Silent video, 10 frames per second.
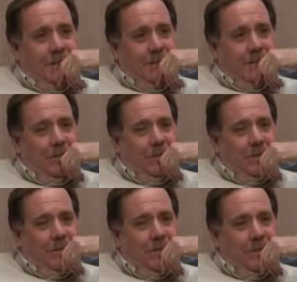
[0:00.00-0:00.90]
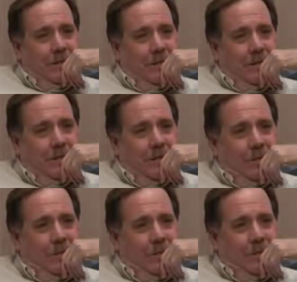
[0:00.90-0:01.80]
So it was like they were
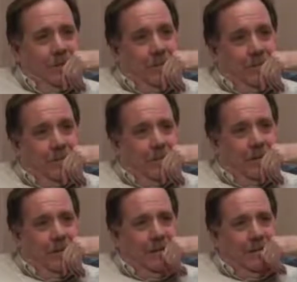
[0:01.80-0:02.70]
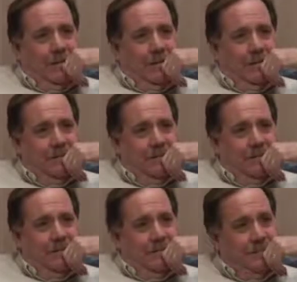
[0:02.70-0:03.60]
told, you know, you you all had a,
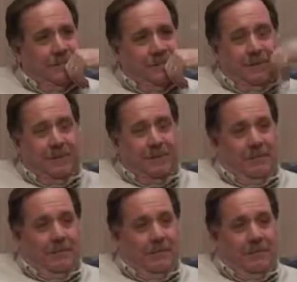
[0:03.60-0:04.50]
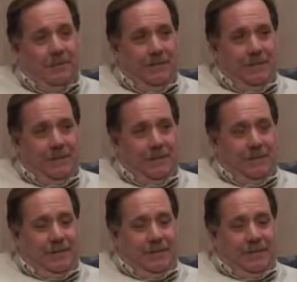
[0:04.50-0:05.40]
you know, you,
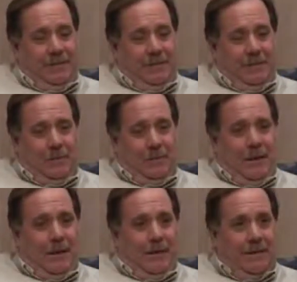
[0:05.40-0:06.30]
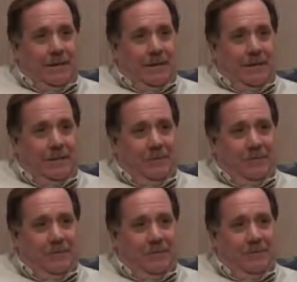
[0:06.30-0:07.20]
we're back, you know,
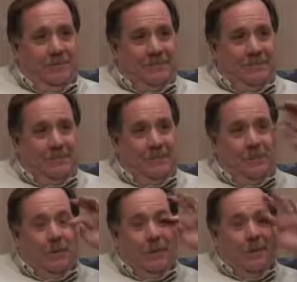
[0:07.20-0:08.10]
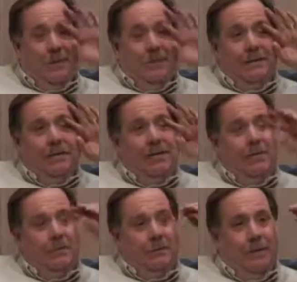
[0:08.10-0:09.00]
we're back and
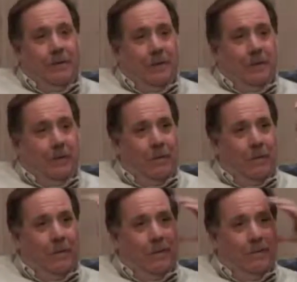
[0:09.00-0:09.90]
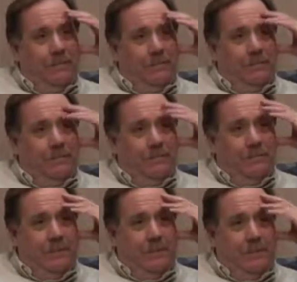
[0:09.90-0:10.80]
uh, we're ready to go to work, but Mhm
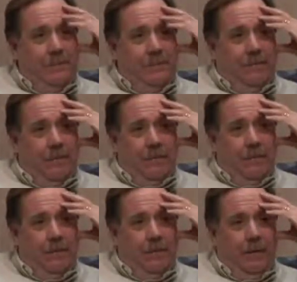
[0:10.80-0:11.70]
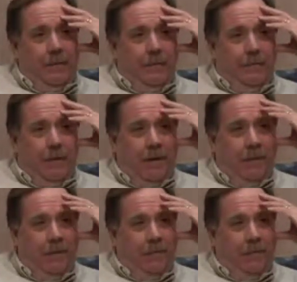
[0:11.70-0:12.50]
it's not going to be a good environment